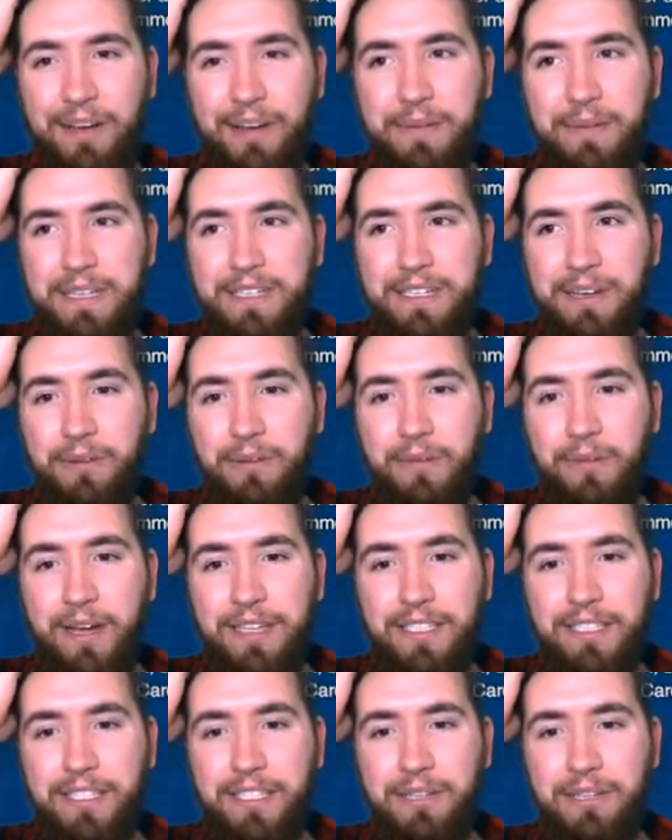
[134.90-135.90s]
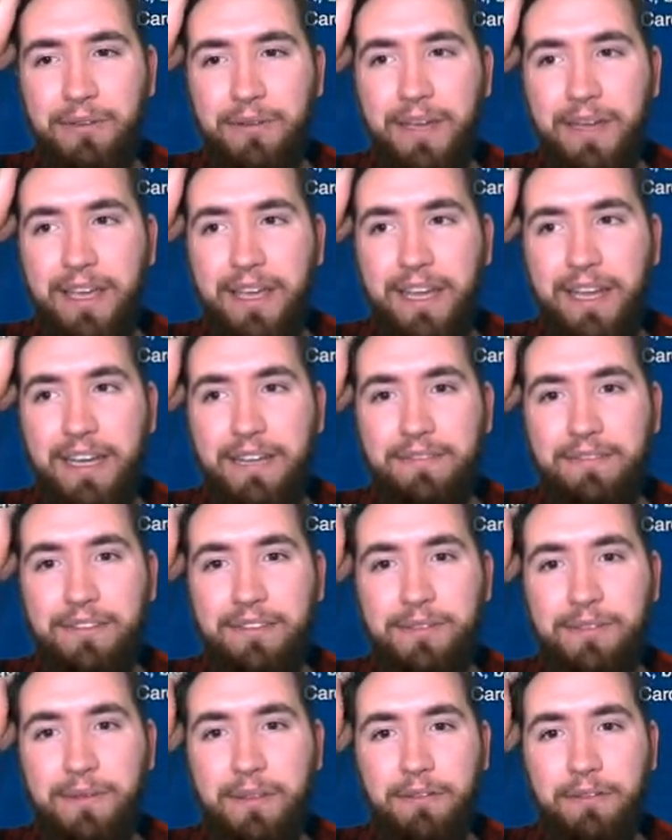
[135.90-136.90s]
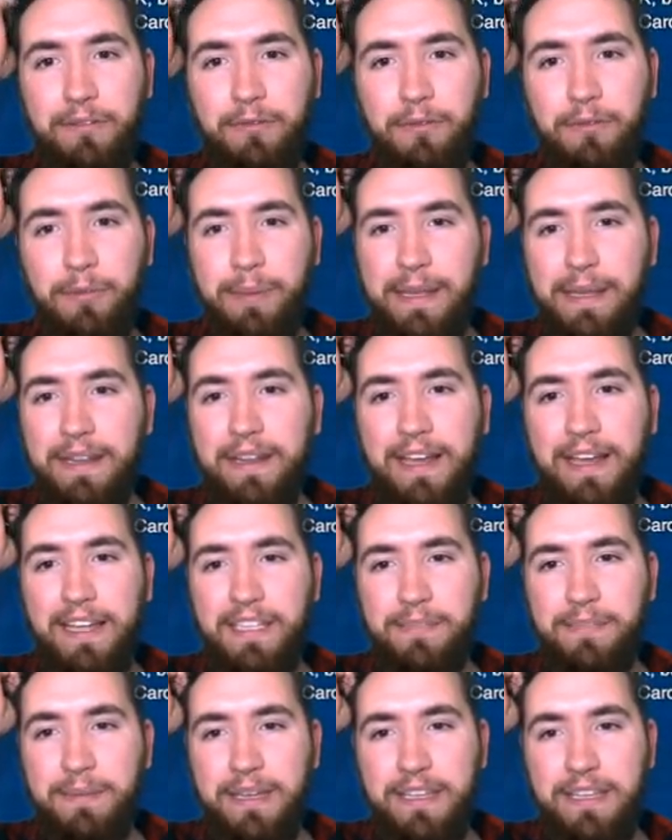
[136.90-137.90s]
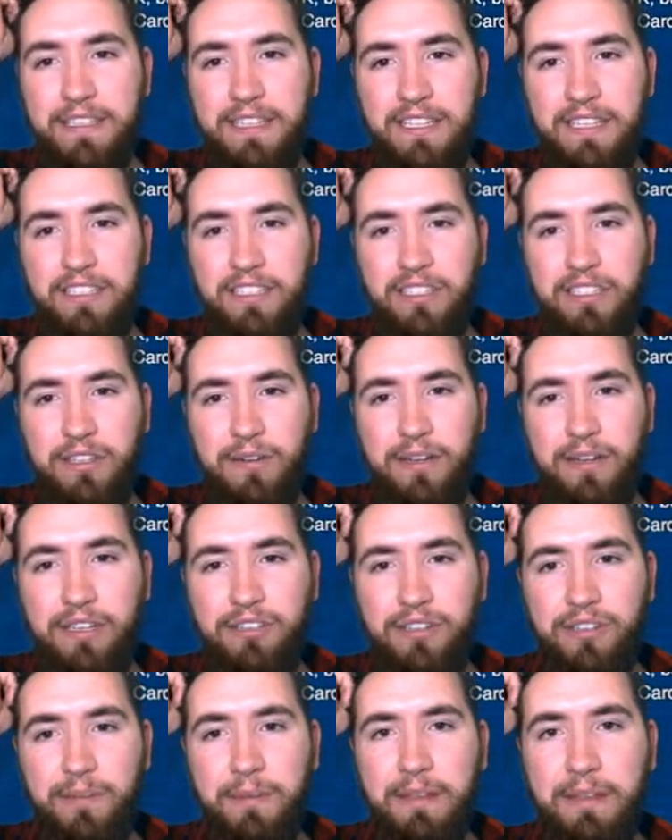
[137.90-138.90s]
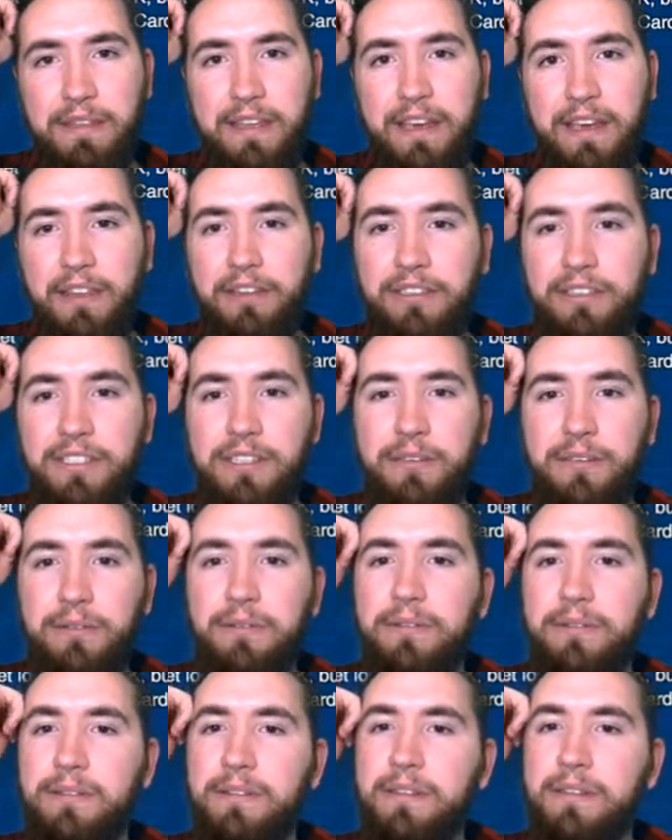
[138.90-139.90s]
We don't want to hit any of those with our Forbidden Lance because he's just going to tribute the other two.